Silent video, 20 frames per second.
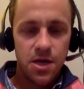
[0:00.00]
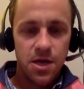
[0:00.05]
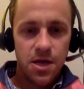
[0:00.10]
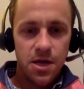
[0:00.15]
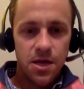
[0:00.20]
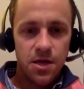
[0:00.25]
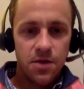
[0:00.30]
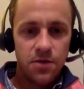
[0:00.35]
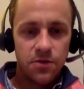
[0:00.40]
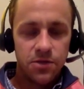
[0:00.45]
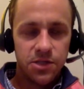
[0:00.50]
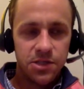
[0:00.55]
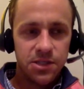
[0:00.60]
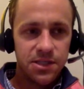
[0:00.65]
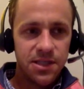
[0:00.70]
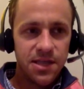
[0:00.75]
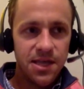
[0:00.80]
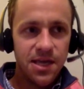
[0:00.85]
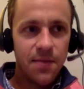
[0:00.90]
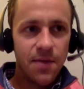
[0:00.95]
you know,
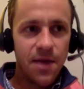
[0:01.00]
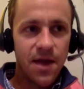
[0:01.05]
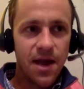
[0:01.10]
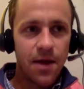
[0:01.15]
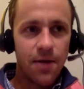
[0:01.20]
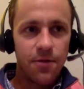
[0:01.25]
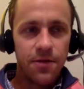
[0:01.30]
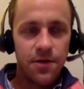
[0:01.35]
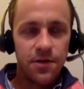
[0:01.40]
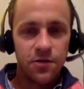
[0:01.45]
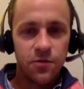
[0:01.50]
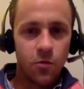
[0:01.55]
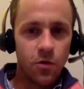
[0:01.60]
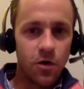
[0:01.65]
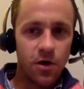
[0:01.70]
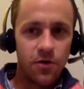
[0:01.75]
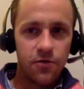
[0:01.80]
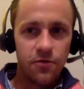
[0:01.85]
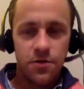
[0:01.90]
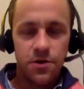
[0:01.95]
just think about how things were
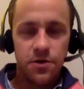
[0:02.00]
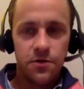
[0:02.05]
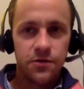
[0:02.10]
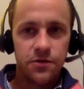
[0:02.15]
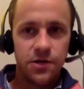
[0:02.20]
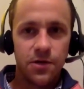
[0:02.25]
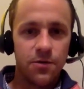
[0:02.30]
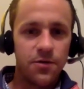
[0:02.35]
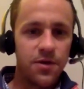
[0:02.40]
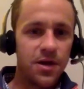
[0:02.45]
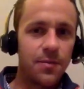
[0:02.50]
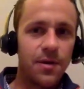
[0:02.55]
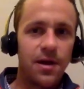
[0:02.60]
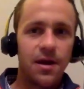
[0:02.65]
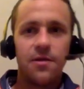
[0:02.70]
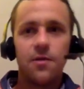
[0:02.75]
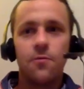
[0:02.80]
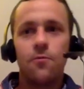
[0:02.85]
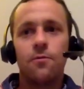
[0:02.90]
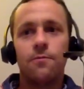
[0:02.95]
one hundred years ago. Think about
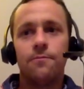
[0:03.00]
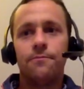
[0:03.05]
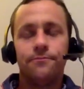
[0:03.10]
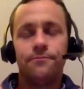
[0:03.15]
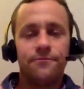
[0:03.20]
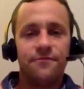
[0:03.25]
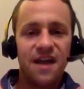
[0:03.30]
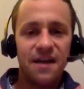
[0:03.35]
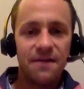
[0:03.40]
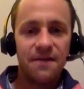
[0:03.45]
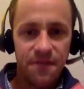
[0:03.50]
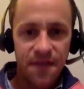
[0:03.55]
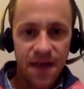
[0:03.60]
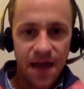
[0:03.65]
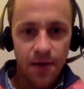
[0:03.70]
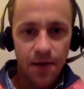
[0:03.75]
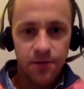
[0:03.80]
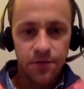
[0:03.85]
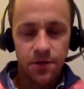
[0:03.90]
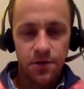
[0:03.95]
how they were five
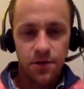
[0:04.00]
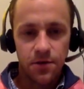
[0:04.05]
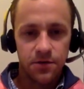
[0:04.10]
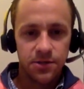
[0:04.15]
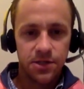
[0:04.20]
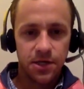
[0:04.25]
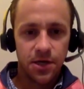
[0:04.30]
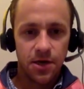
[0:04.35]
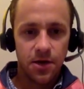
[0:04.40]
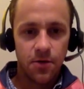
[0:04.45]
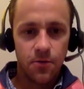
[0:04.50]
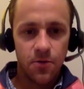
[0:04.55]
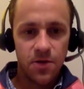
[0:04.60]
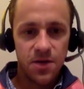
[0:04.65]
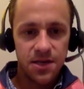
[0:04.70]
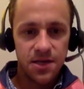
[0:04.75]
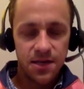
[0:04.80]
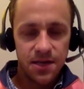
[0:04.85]
thousand years ago. We didn't